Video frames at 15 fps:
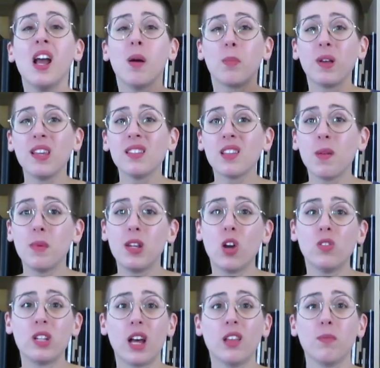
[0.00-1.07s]
please let me
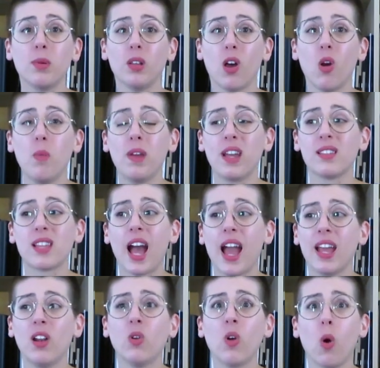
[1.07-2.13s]
know down below, because
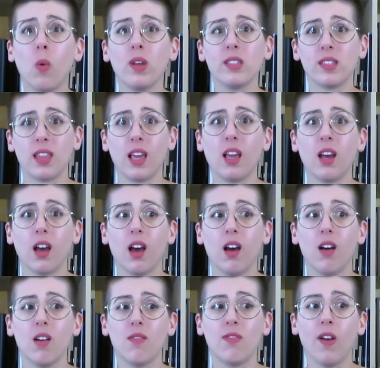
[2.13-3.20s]
I don't always think
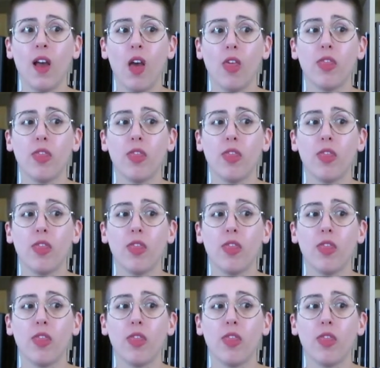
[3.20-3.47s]
of